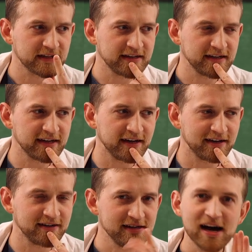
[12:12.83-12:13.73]

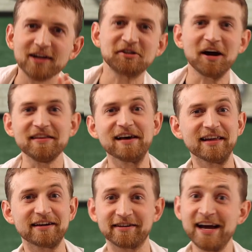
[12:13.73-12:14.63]
Yeah, I'll try that
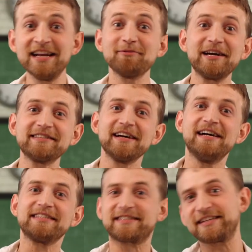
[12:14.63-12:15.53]
later. Anyways,
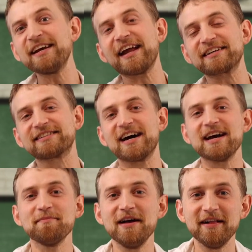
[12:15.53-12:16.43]
see you next
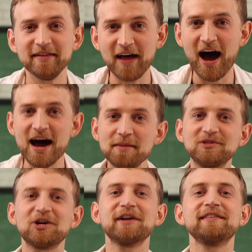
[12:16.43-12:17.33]
time. I'm
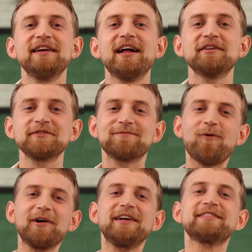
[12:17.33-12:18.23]
Jonathan Allers
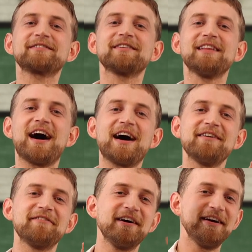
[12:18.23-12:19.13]
for History
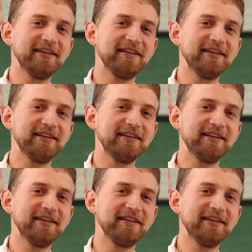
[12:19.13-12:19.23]
Alive.